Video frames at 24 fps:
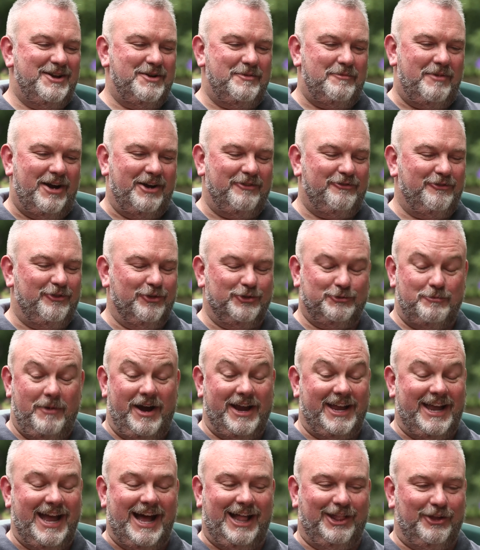
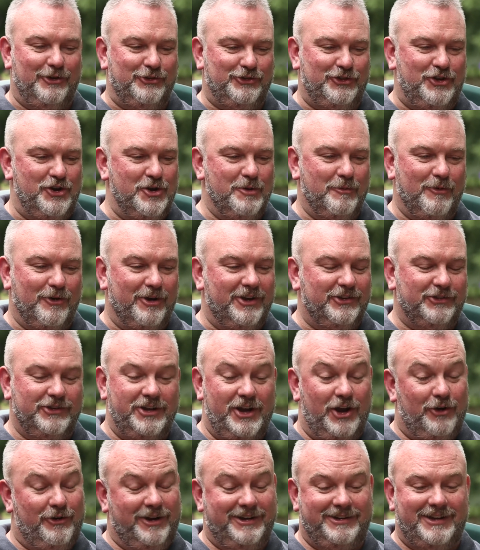my gallows humor is, you
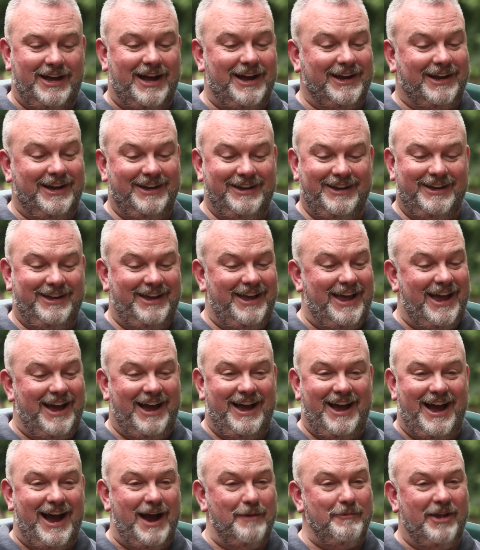know what, Doc?
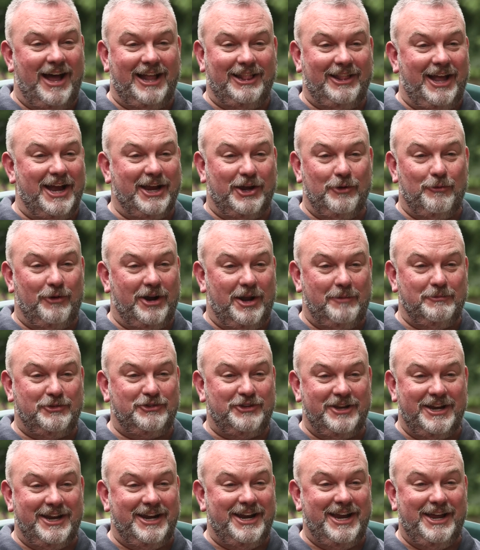I'm not liking what I'm
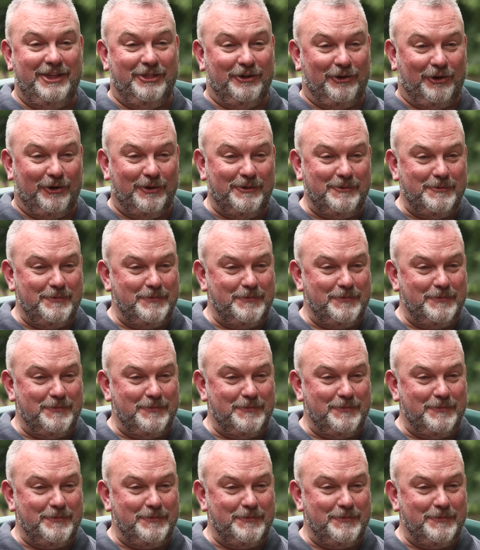seeing either.